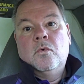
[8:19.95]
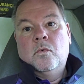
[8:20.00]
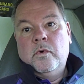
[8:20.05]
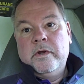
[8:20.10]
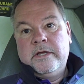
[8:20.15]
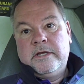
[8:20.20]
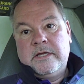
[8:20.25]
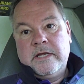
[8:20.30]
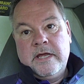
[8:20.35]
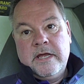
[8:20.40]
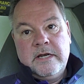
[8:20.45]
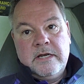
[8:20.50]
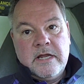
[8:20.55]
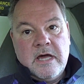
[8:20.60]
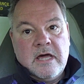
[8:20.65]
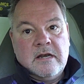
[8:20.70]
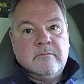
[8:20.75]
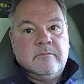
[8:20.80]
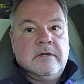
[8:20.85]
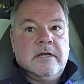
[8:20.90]
We
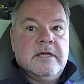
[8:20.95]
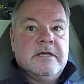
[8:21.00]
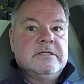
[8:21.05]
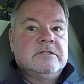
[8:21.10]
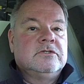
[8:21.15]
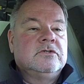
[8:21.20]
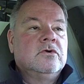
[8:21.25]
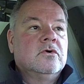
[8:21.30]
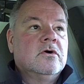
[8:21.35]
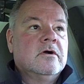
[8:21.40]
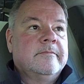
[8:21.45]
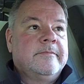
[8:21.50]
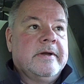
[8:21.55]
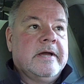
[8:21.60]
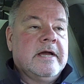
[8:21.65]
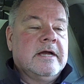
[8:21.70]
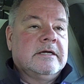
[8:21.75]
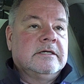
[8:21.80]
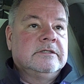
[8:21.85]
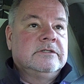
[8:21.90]
cannot place your
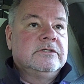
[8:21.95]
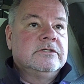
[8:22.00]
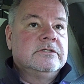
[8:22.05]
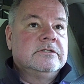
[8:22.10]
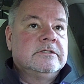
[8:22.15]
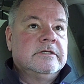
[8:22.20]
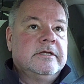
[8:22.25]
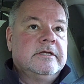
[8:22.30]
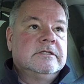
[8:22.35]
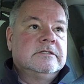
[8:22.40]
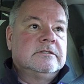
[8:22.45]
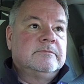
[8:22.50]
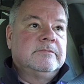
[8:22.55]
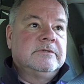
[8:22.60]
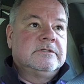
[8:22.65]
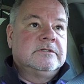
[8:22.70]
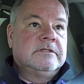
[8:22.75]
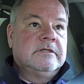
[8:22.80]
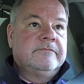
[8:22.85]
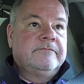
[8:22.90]
packages in
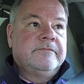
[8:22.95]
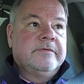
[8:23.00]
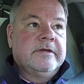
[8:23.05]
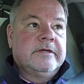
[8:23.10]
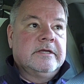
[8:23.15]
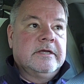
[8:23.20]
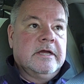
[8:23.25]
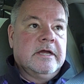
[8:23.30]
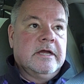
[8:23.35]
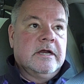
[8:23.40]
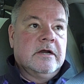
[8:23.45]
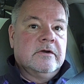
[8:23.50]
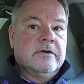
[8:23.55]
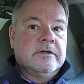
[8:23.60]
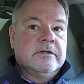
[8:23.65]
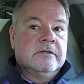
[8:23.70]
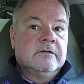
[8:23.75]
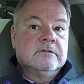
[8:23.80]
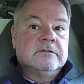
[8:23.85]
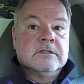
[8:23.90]
specific
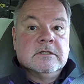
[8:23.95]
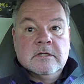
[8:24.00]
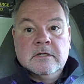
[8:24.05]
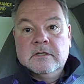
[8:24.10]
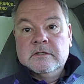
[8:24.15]
areas.